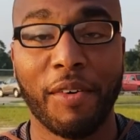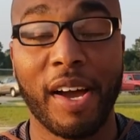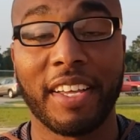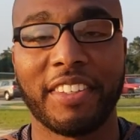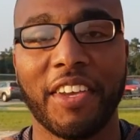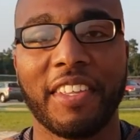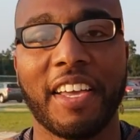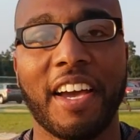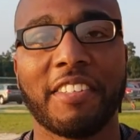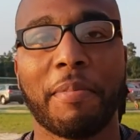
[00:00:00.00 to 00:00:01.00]
Well, I can tell you the
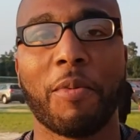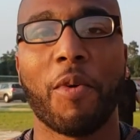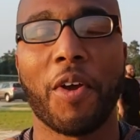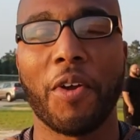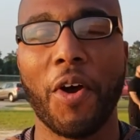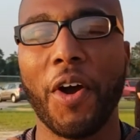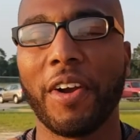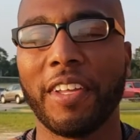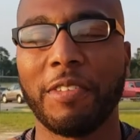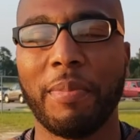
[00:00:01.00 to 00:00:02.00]
guys have been working
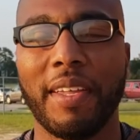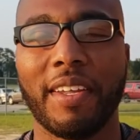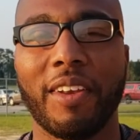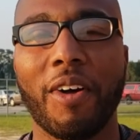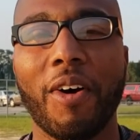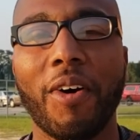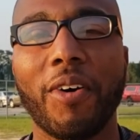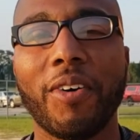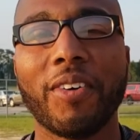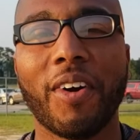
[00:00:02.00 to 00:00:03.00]
hard. It's been a
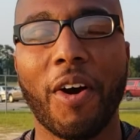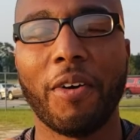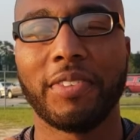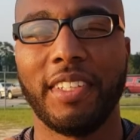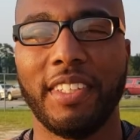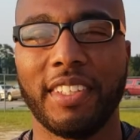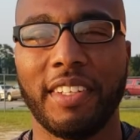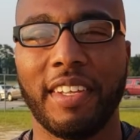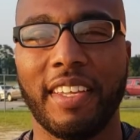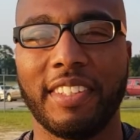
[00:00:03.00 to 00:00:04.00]
long off
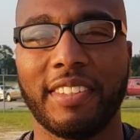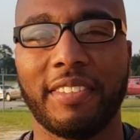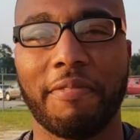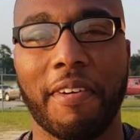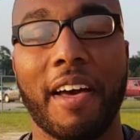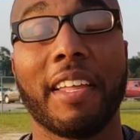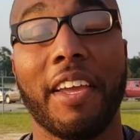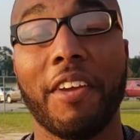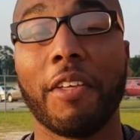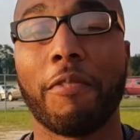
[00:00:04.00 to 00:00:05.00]
season. It's finally
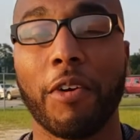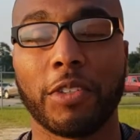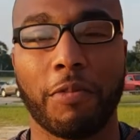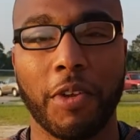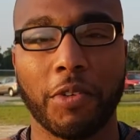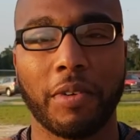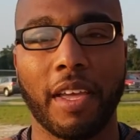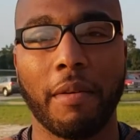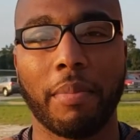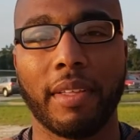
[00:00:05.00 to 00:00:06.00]
here, the first official
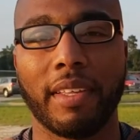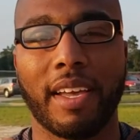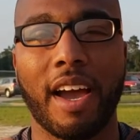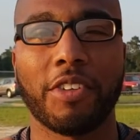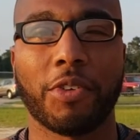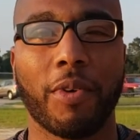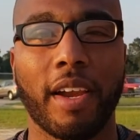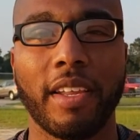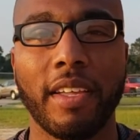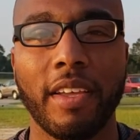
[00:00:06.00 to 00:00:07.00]
day, but the guys are
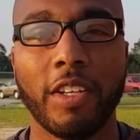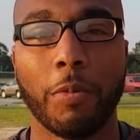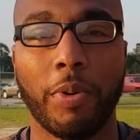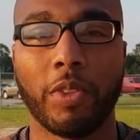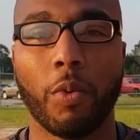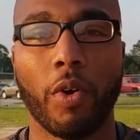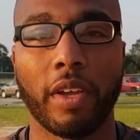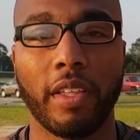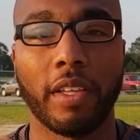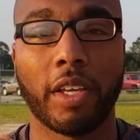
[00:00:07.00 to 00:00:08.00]
ready to put the
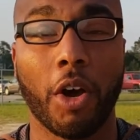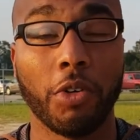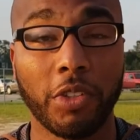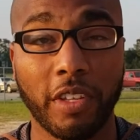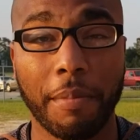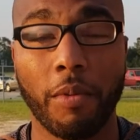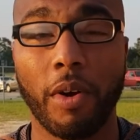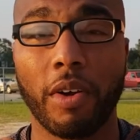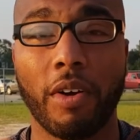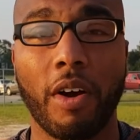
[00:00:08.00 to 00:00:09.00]
work in. The coaches have been
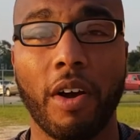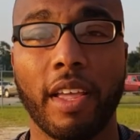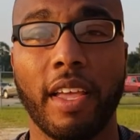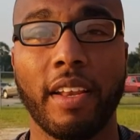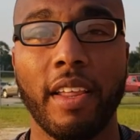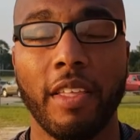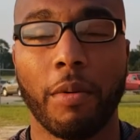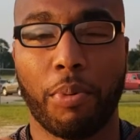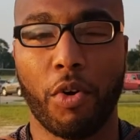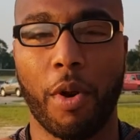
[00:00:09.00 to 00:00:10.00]
working hard, and
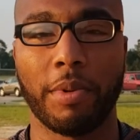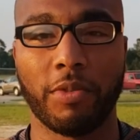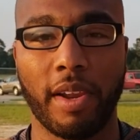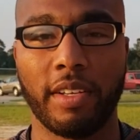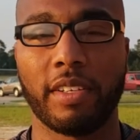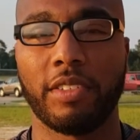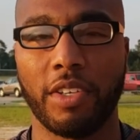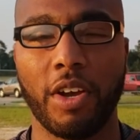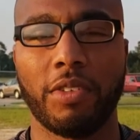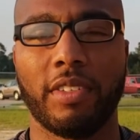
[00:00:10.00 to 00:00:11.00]
the program is ready to
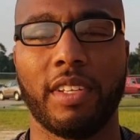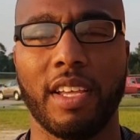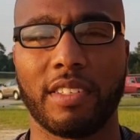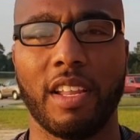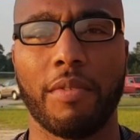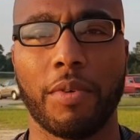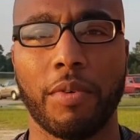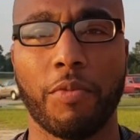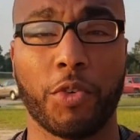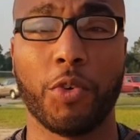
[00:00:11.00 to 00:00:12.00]
go to the next level,
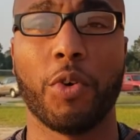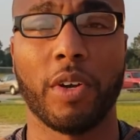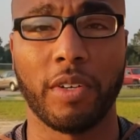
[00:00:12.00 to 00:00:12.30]
for sure.